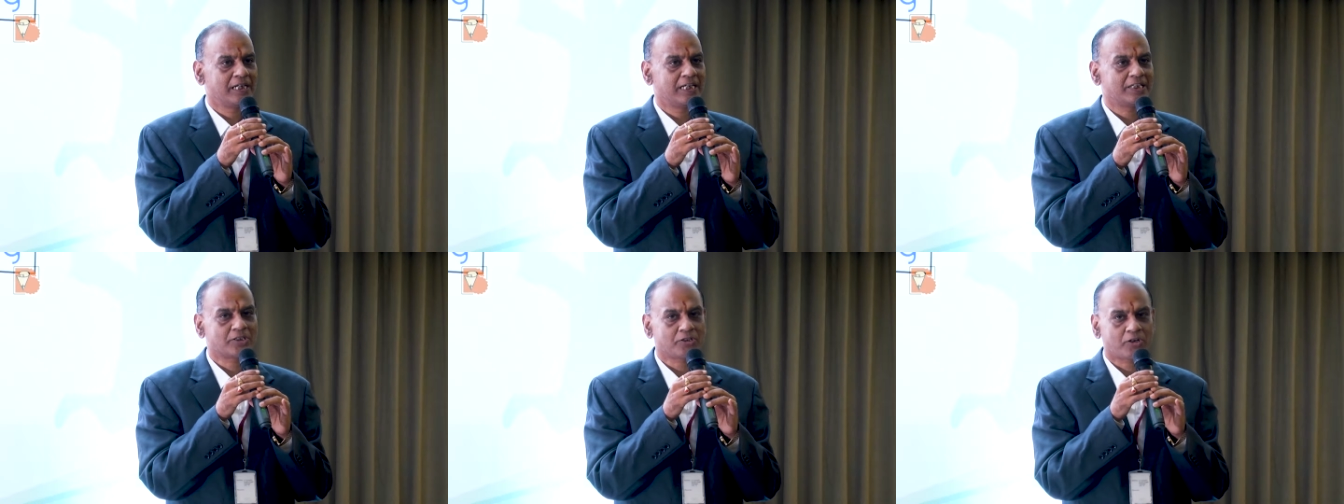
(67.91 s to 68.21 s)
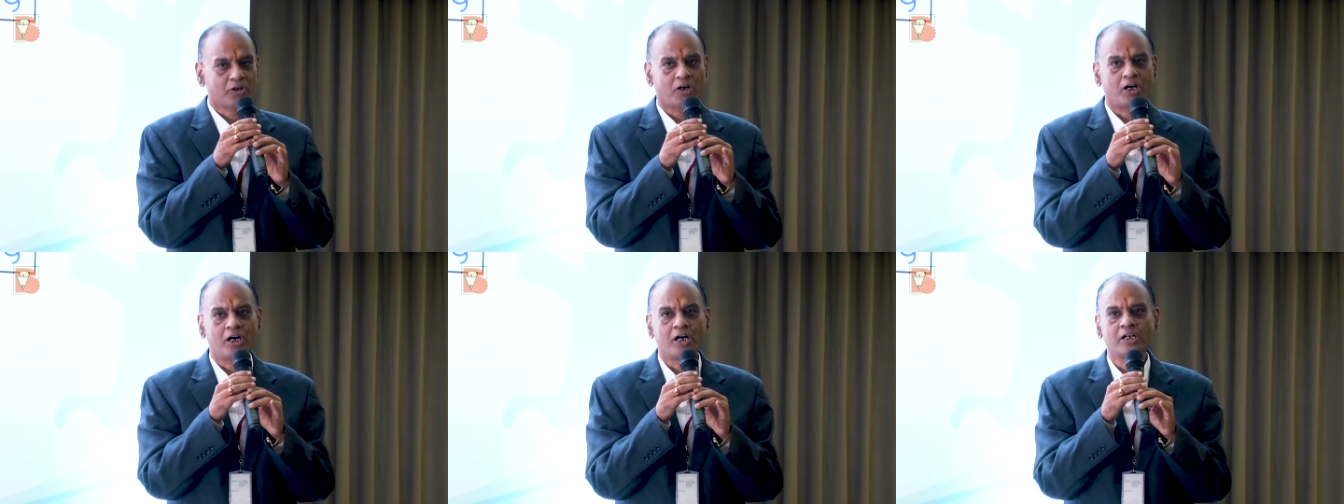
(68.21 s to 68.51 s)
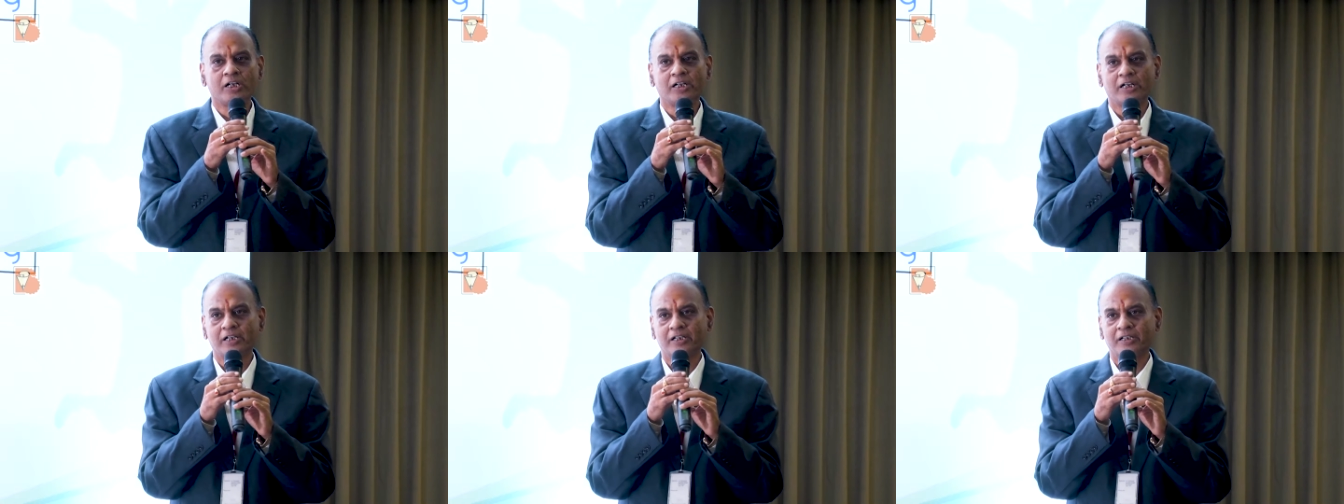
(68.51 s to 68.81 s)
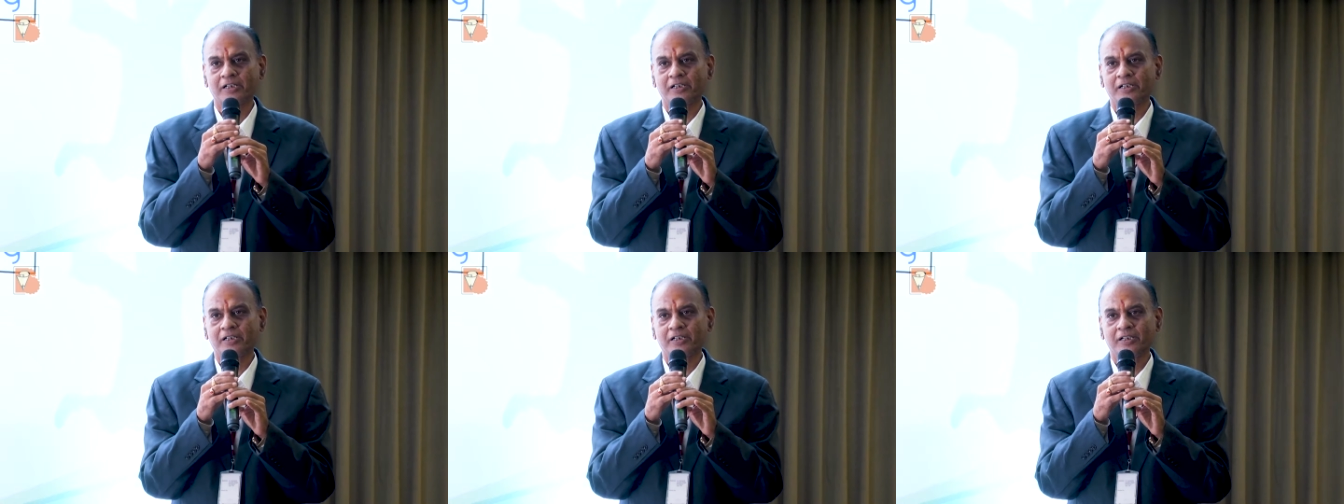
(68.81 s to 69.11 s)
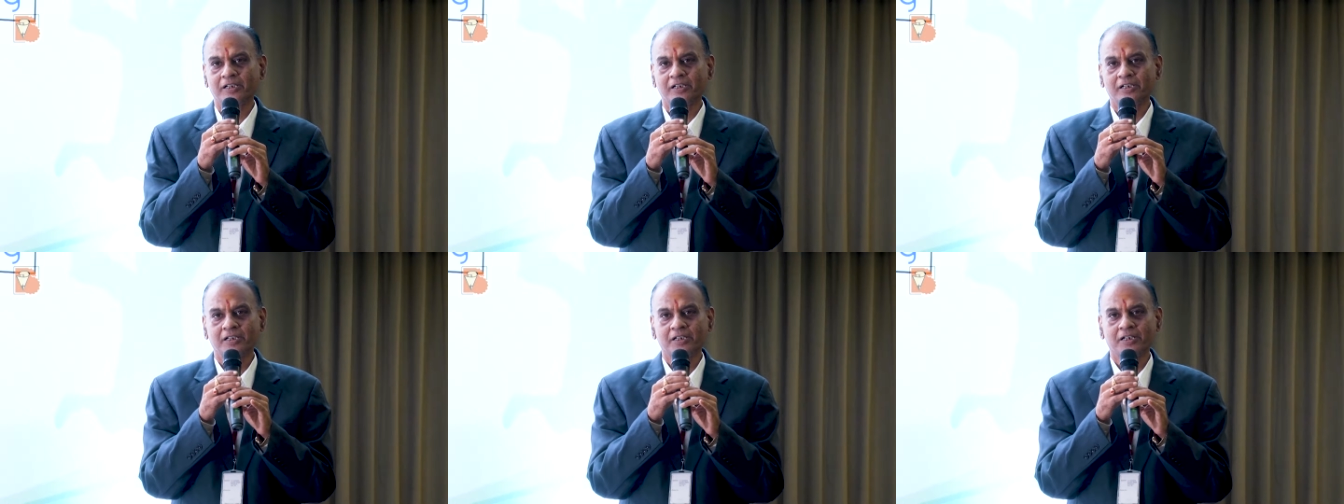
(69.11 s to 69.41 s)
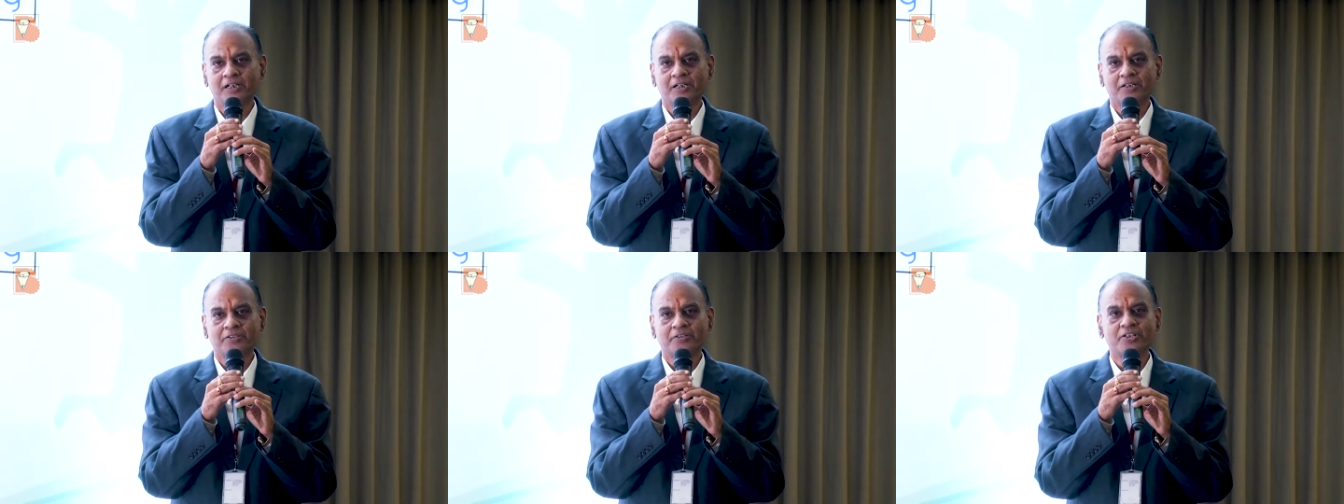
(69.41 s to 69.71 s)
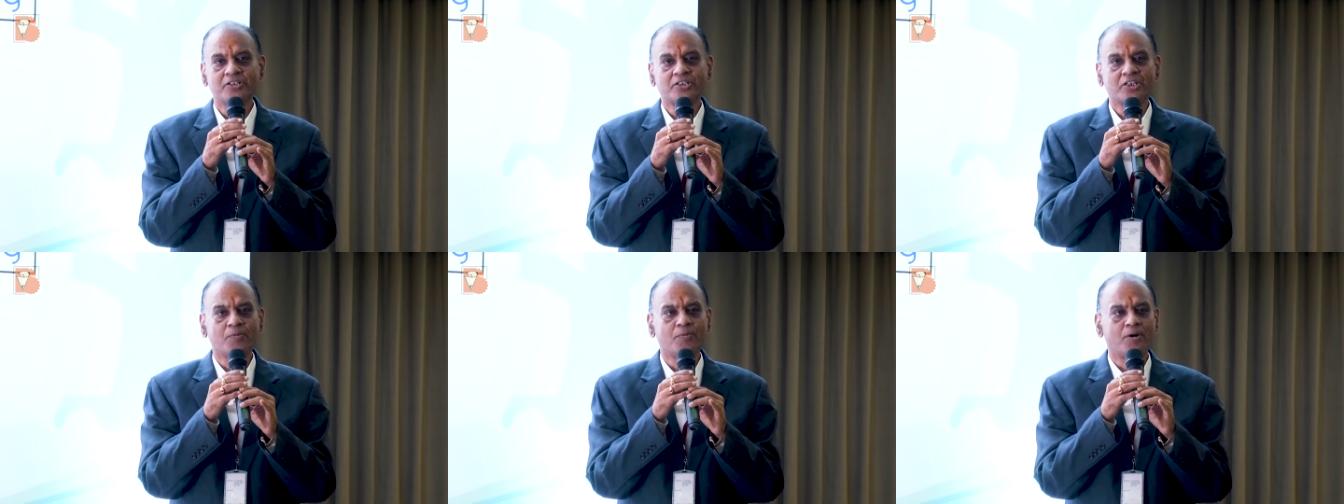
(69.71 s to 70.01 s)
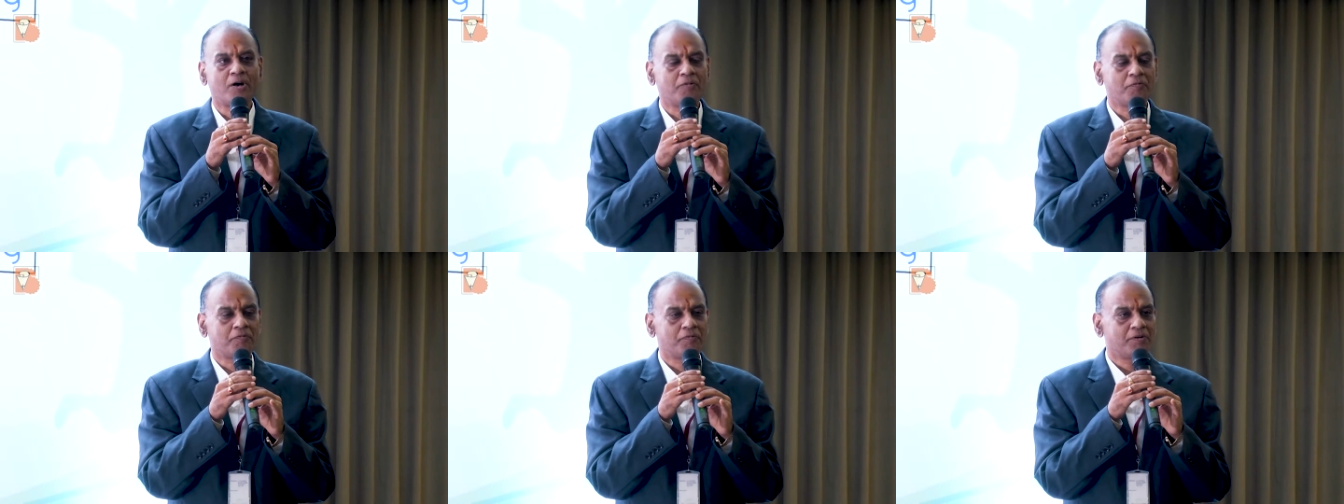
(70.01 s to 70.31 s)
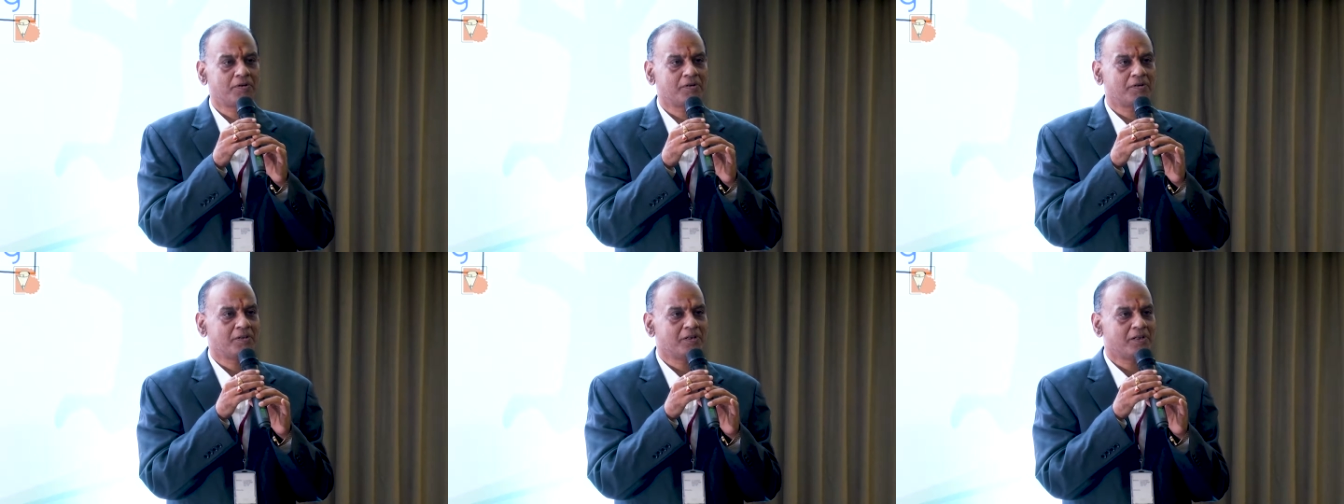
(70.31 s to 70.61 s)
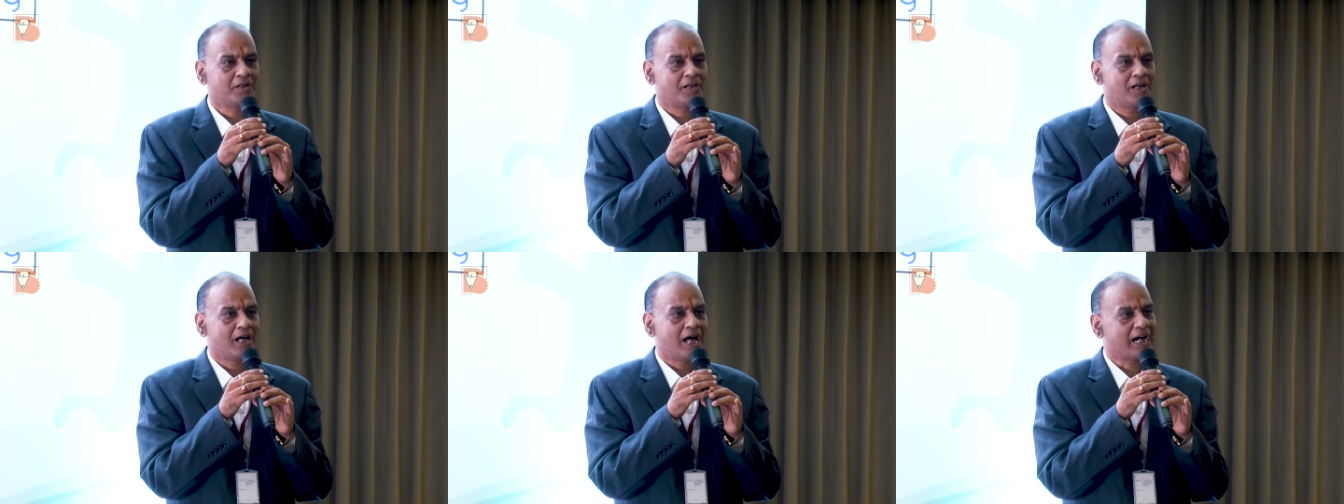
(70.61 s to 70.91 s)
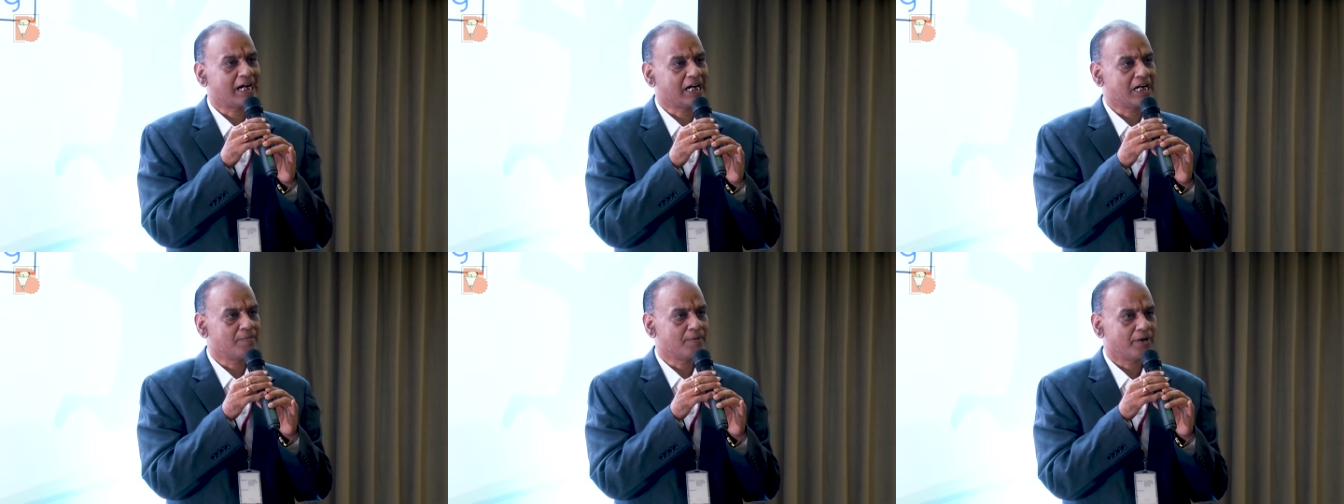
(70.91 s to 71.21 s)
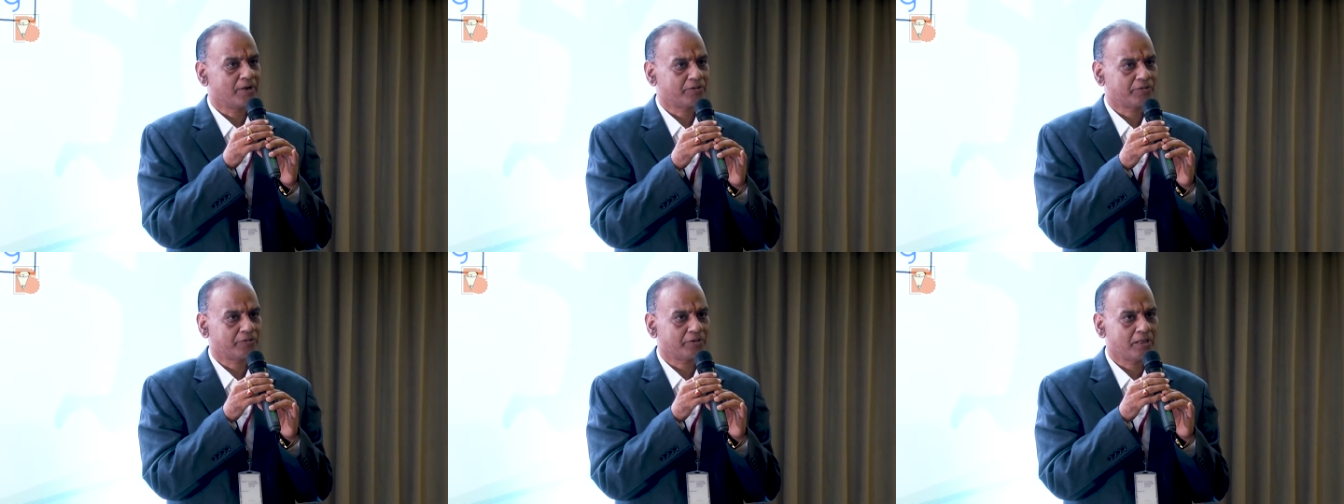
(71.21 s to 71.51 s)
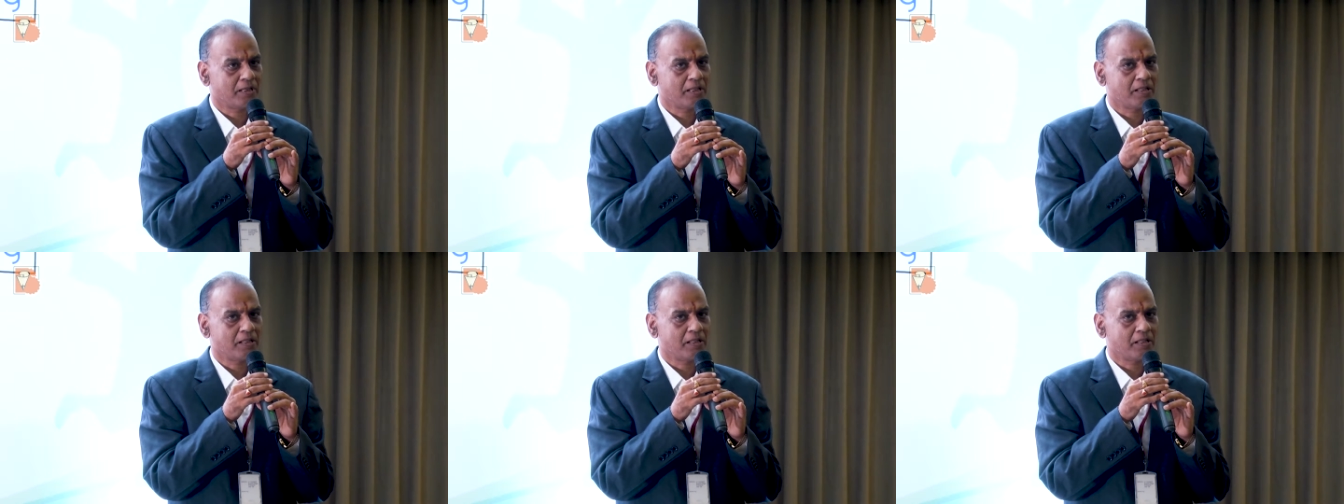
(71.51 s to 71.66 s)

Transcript: a strong system of academics.